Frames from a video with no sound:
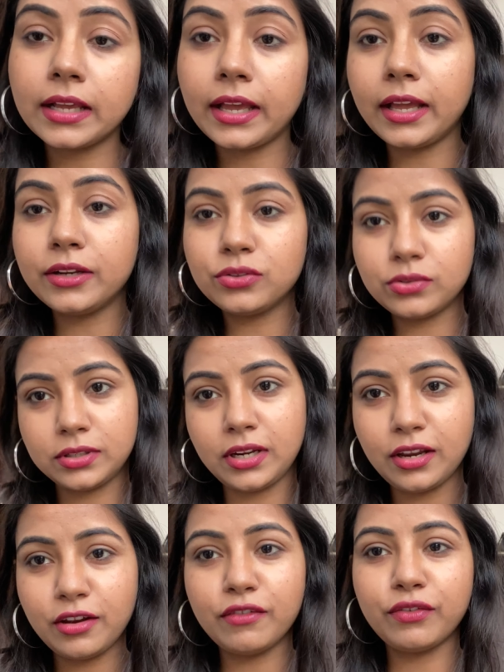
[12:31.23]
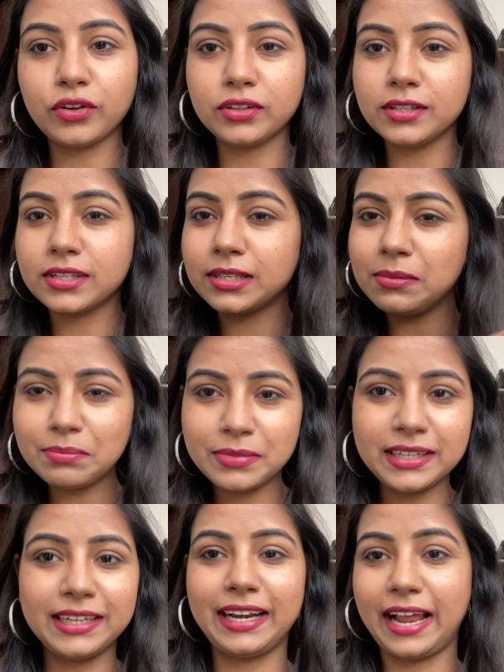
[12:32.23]
And today, for this
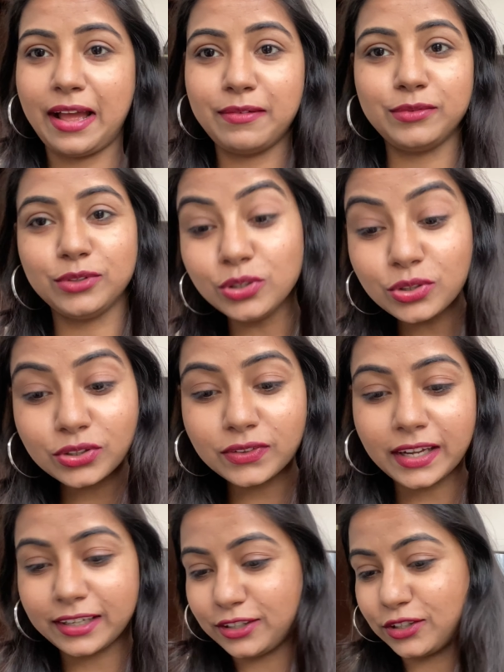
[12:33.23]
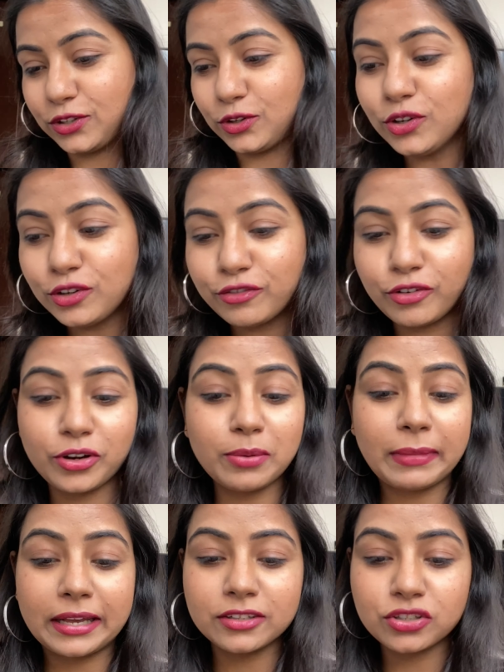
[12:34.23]
simple glam look that is good for your
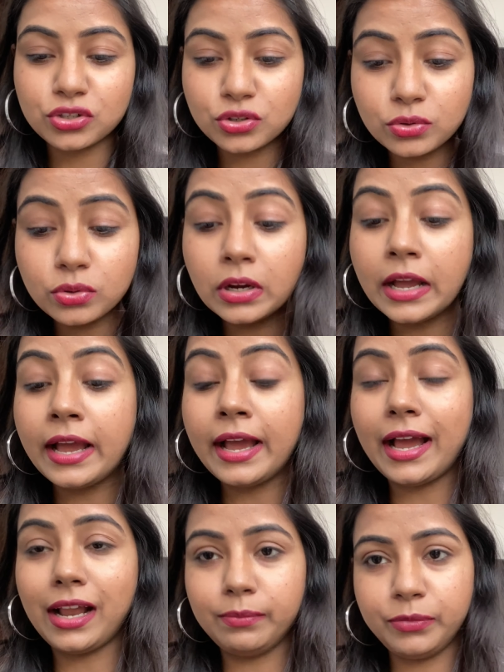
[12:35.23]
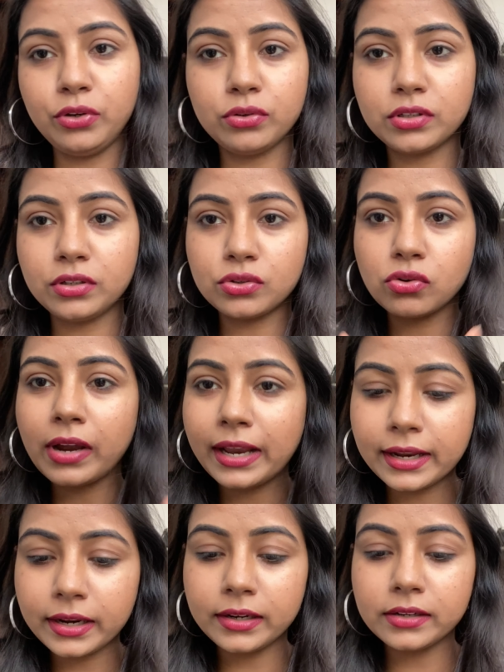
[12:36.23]
mask too, I'll be using 2
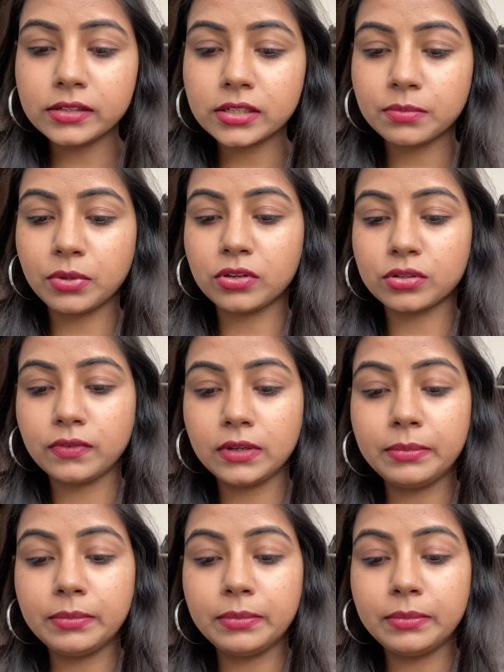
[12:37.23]
eyeliners because we